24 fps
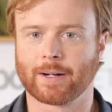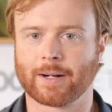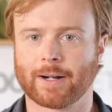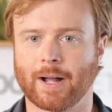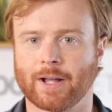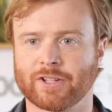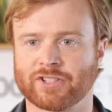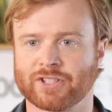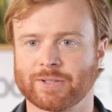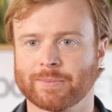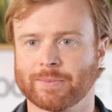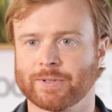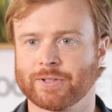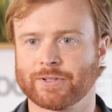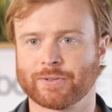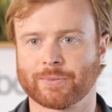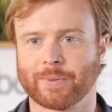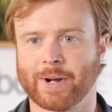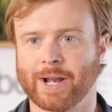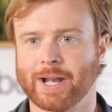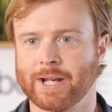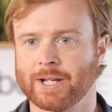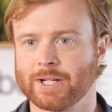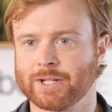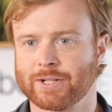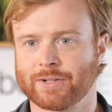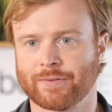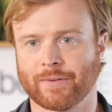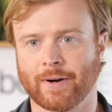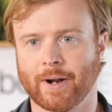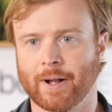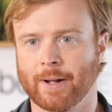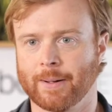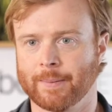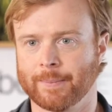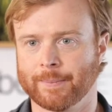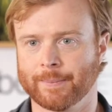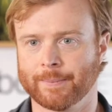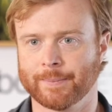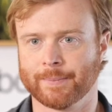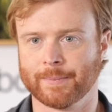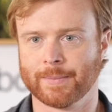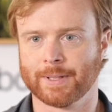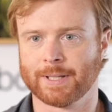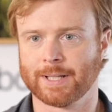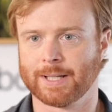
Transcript: customers range from